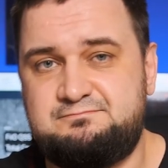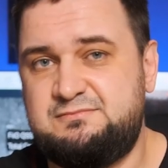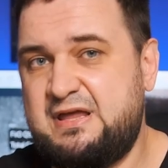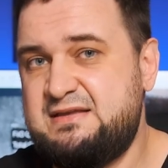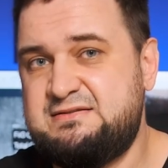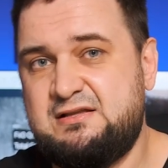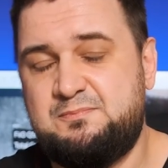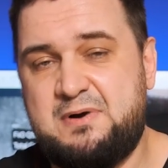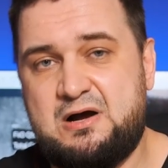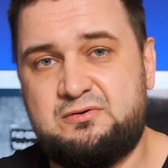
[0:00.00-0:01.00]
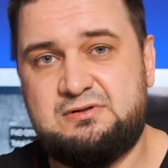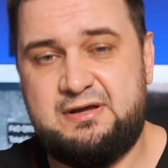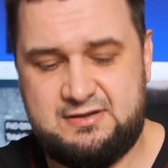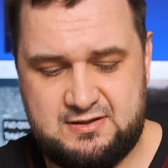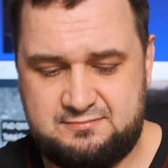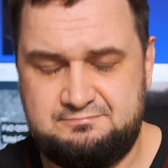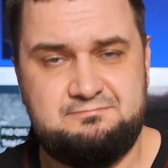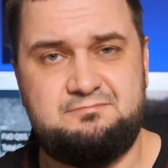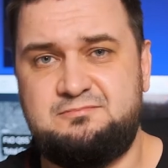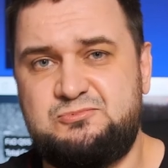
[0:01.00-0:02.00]
They still pound like a
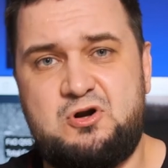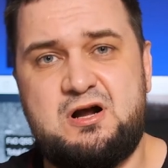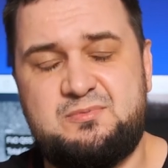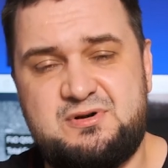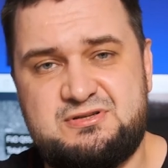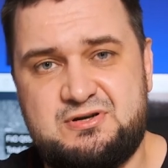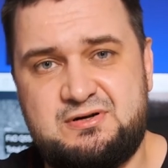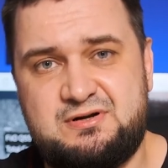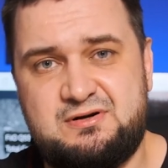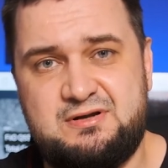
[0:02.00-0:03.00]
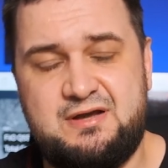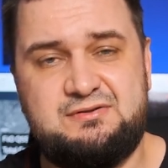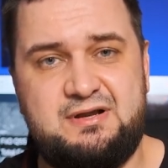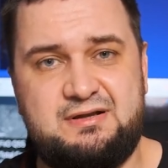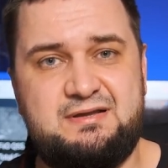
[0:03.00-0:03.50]
drunk berserker entering